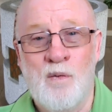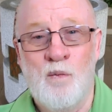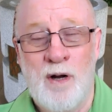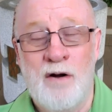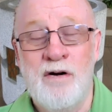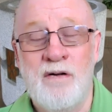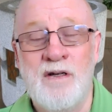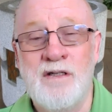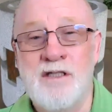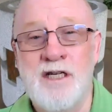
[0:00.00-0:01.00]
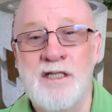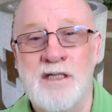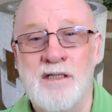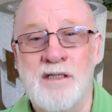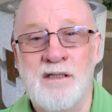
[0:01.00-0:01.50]
Where is
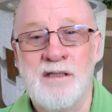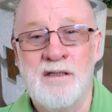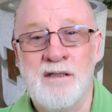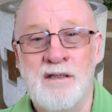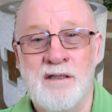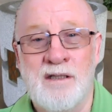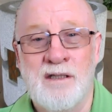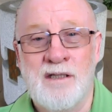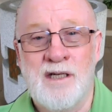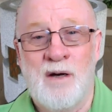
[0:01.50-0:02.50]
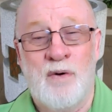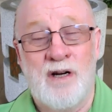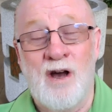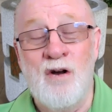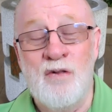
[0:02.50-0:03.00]
Jesus? And we
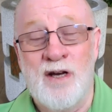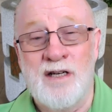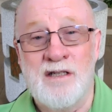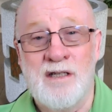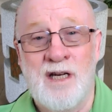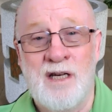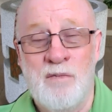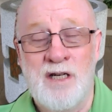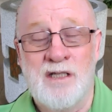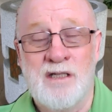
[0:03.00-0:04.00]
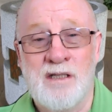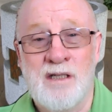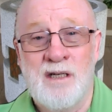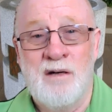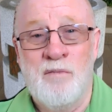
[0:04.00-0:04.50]
know that he meets
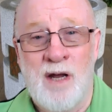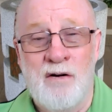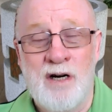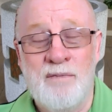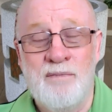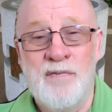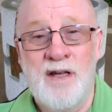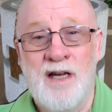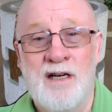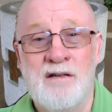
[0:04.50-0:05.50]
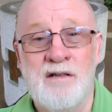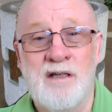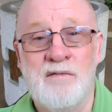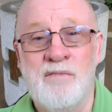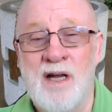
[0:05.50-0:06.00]
Mary, and
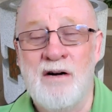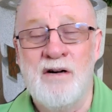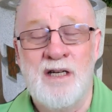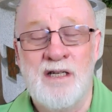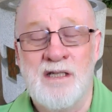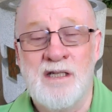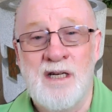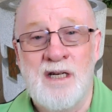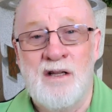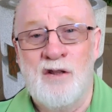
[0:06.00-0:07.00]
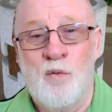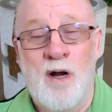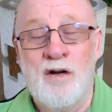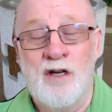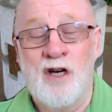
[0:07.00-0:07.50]
Mary is the
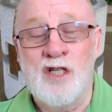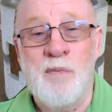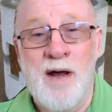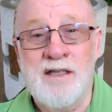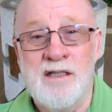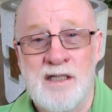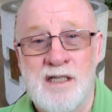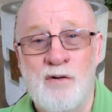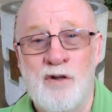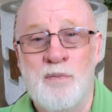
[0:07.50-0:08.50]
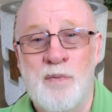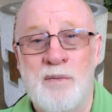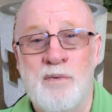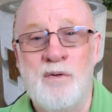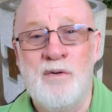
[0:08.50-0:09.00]
one who goes back to tell the
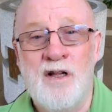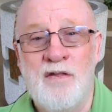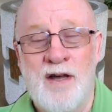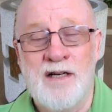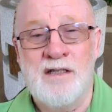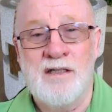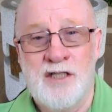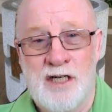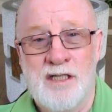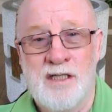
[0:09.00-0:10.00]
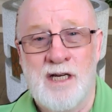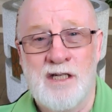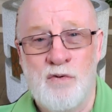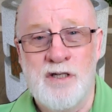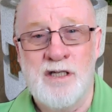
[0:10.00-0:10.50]
people that Jesus
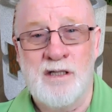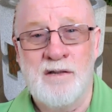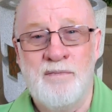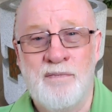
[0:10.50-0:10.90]
has risen.